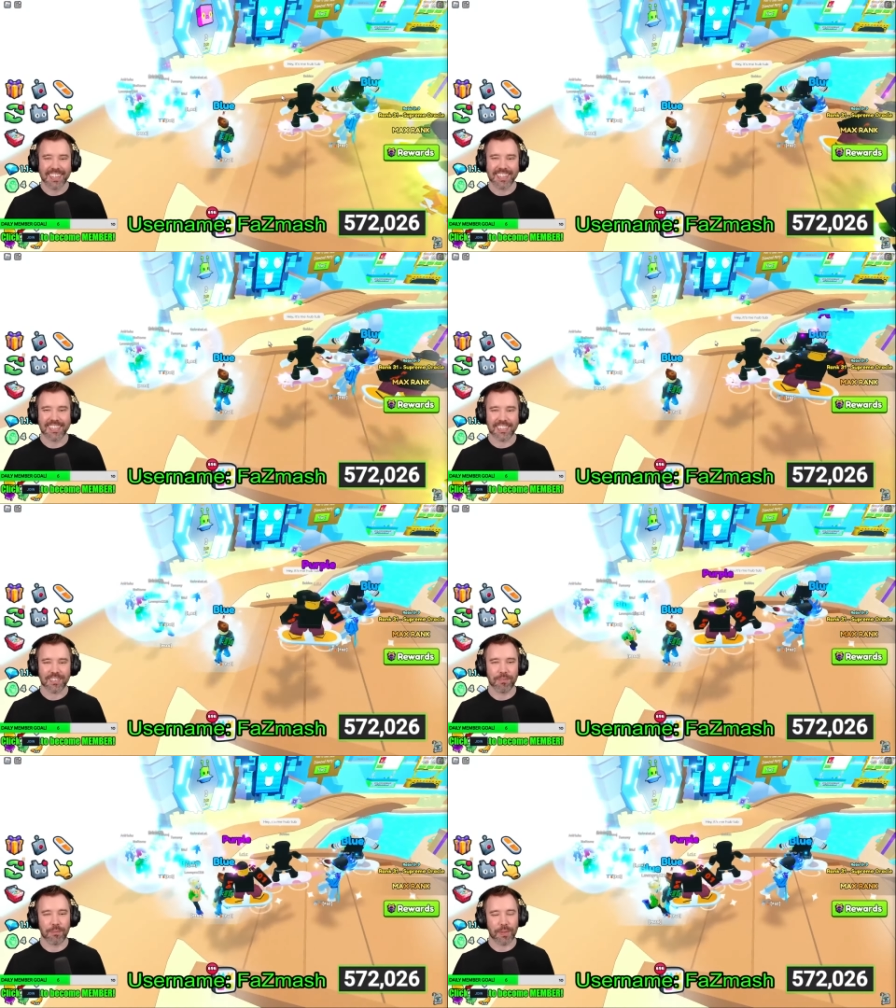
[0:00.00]
It took
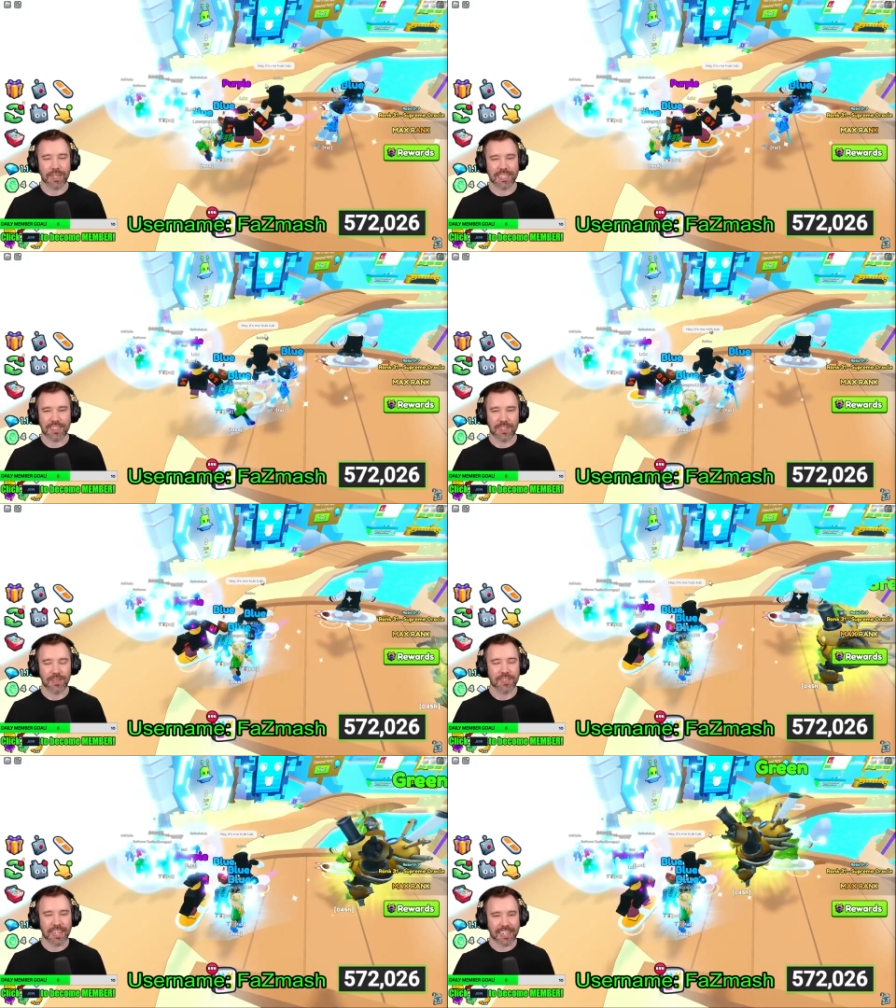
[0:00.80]
zero point
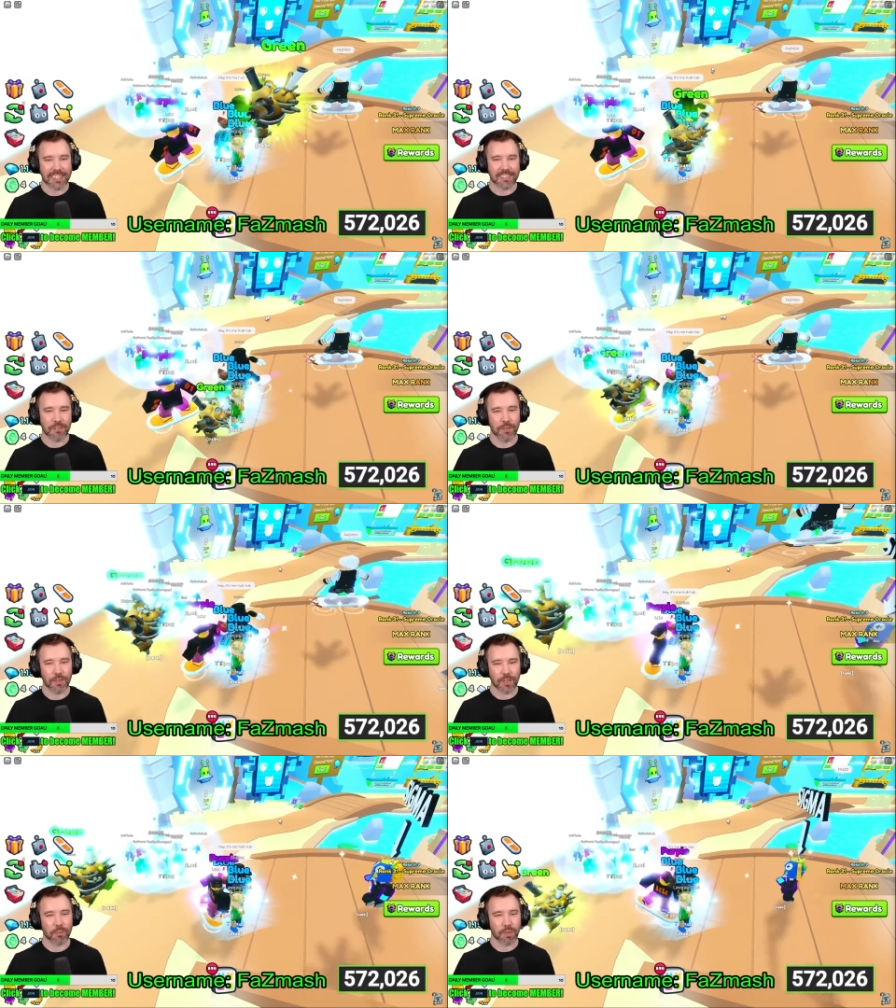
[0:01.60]
two seconds to
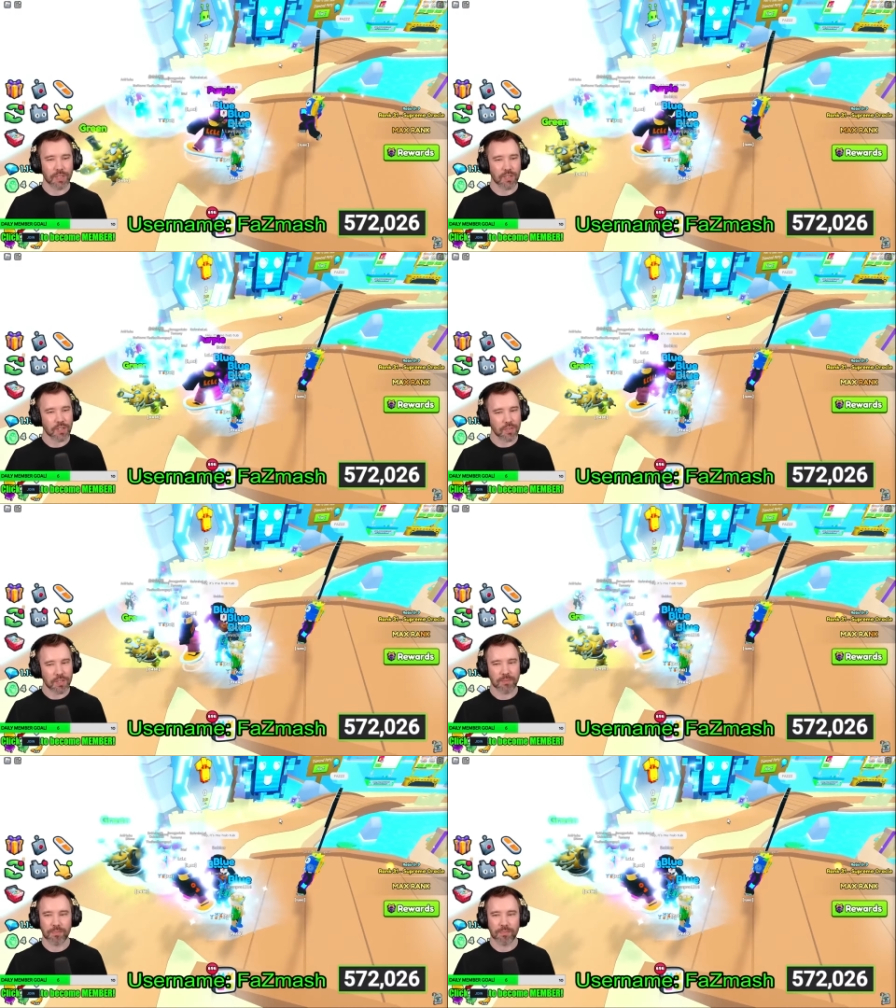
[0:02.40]
fill a complete server.